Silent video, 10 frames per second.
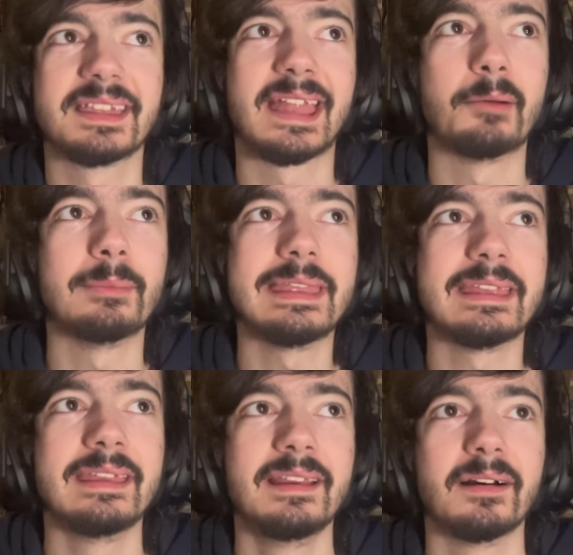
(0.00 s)
Now we
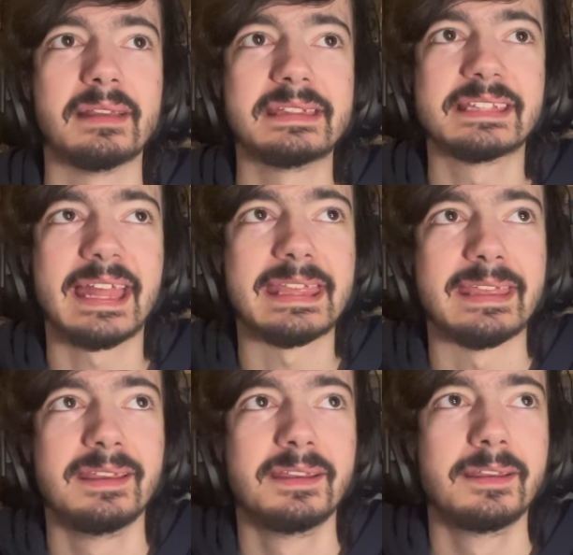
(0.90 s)
are here today,
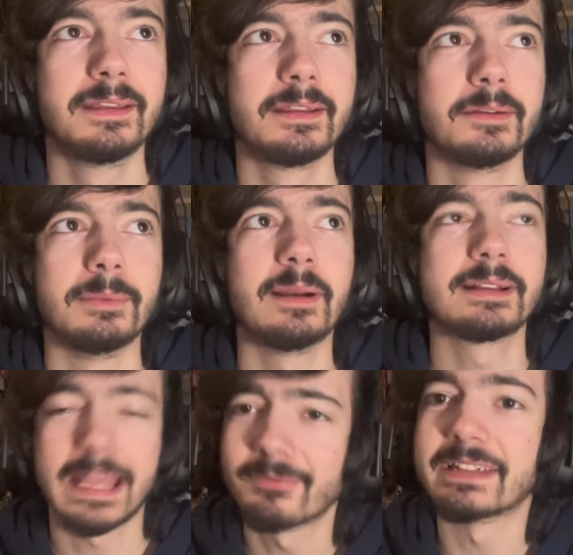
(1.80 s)
we are
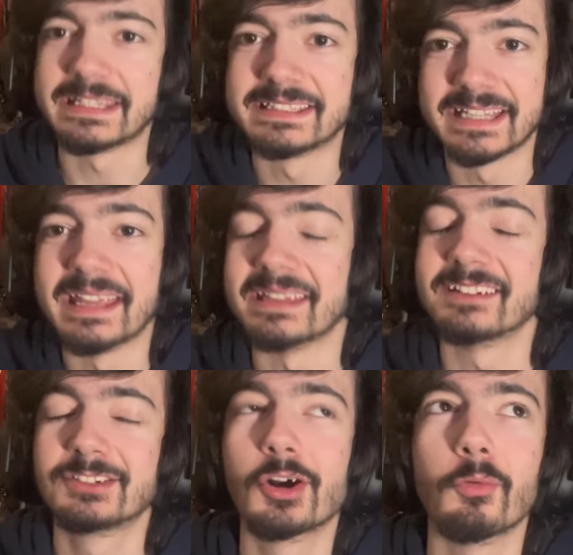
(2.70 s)
gathered here today
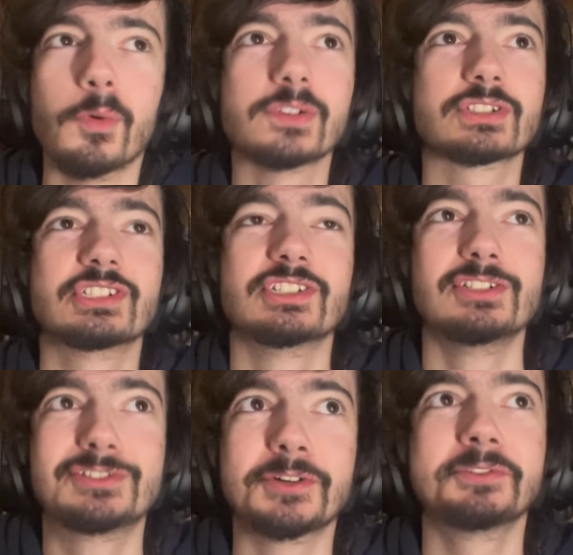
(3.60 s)
to watch
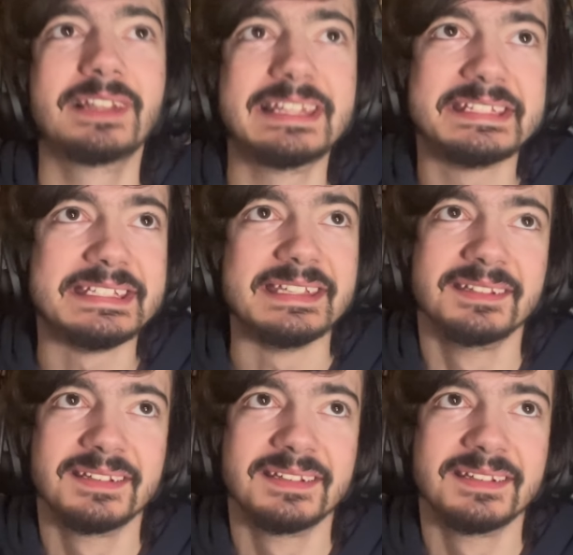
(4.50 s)
Don Lee.